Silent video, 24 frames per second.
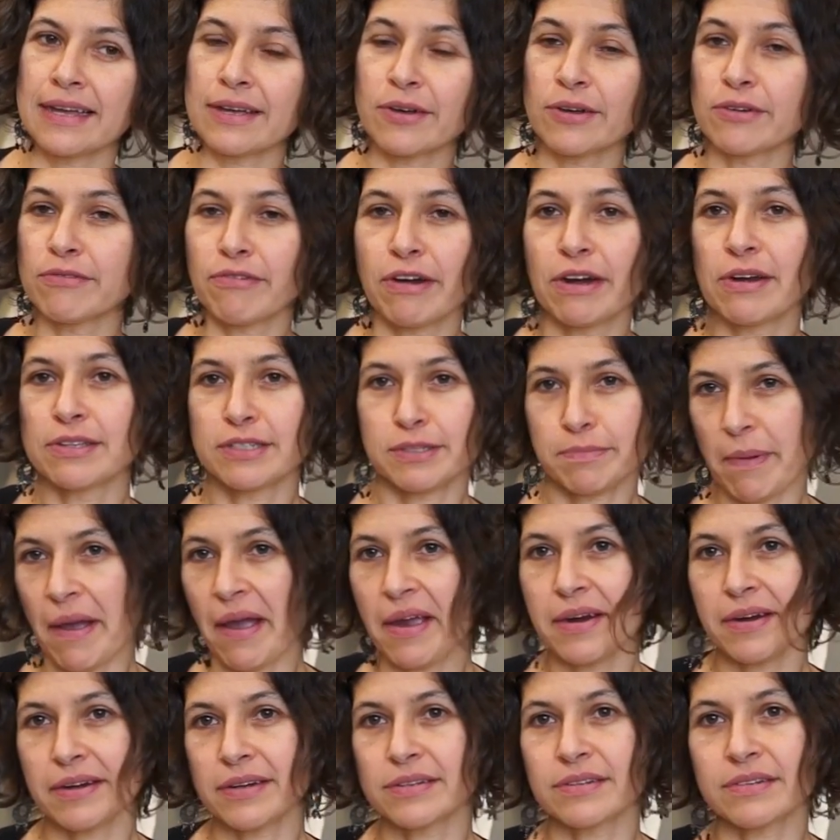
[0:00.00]
I got very
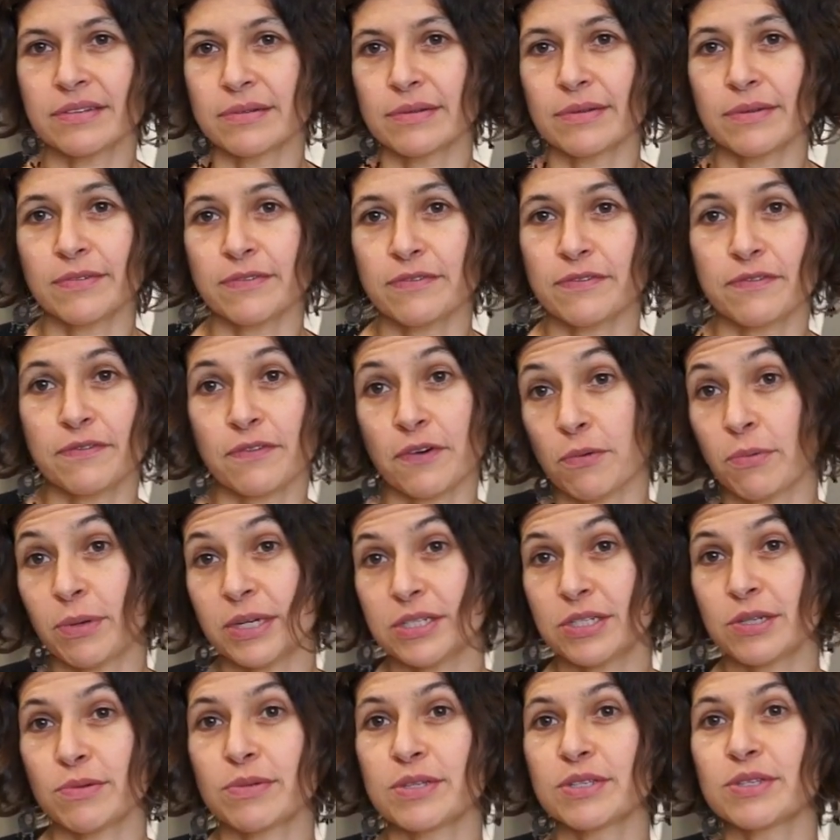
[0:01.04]
inspired to, for what
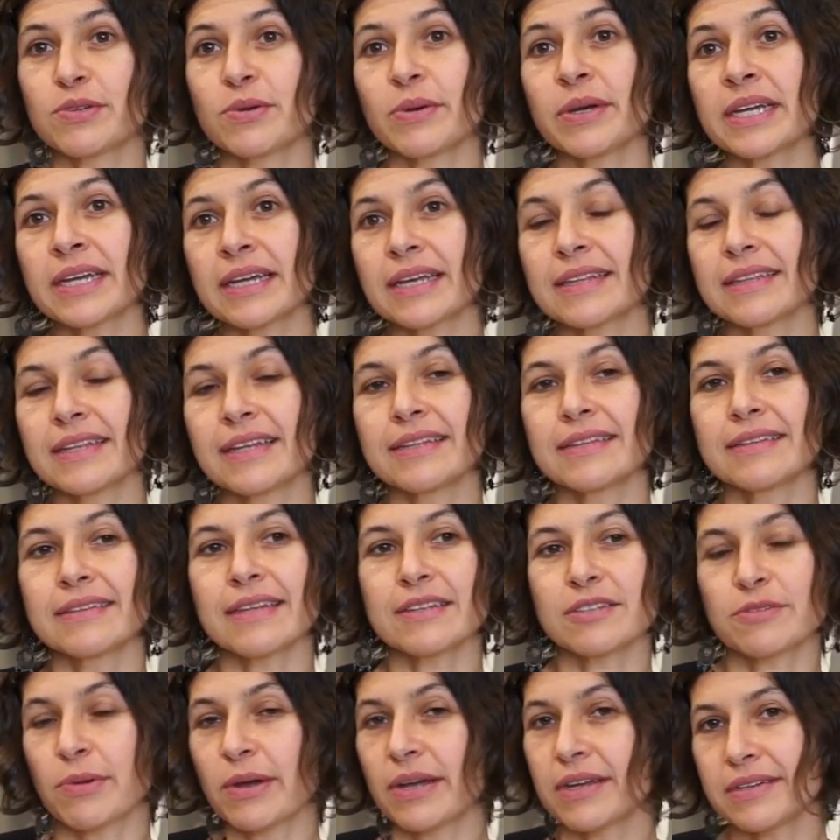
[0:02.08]
she was doing, and then
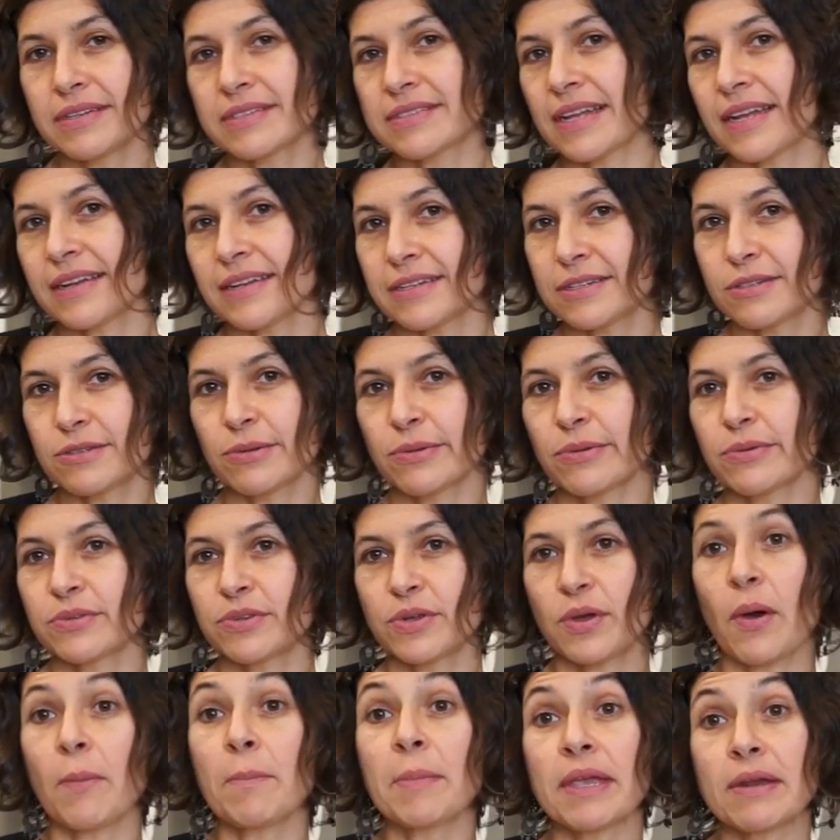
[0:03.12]
that's why I decided to,
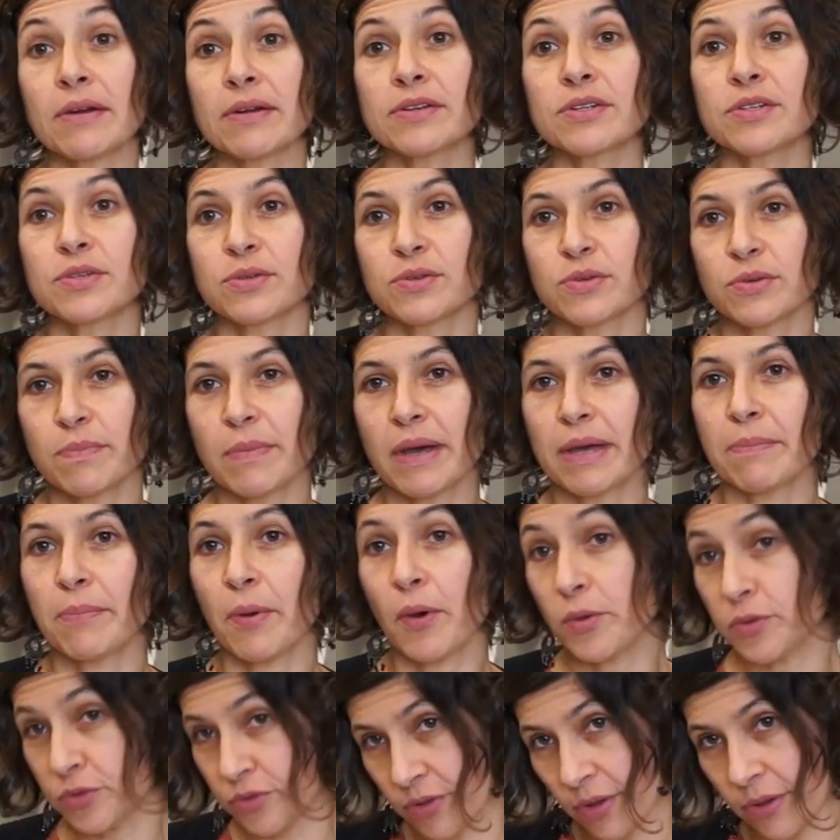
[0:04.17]
to come here to do my
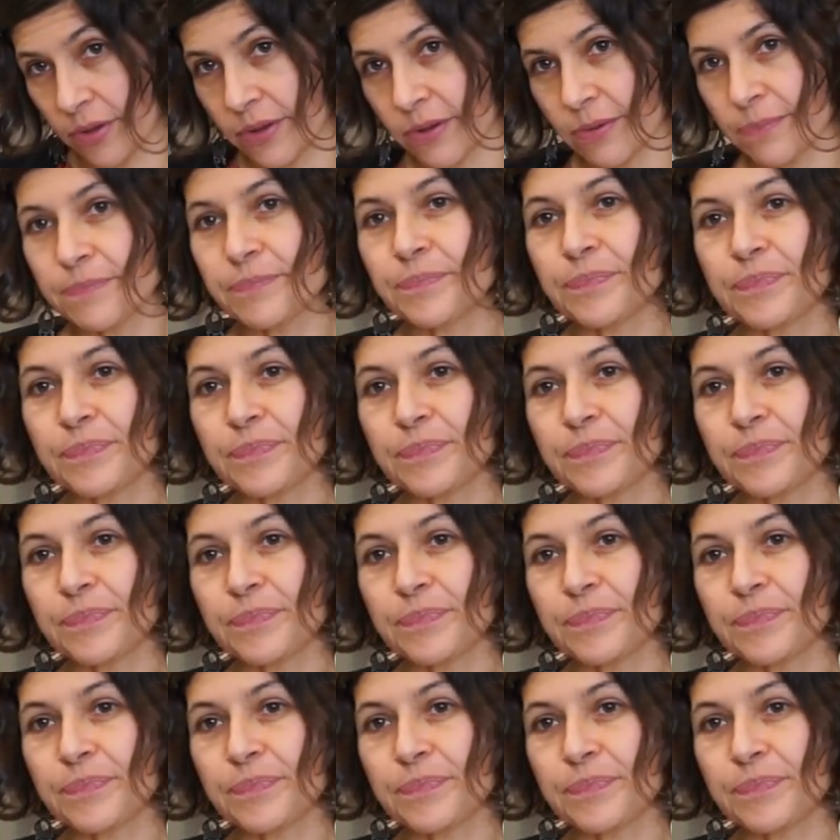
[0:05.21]
postdoc.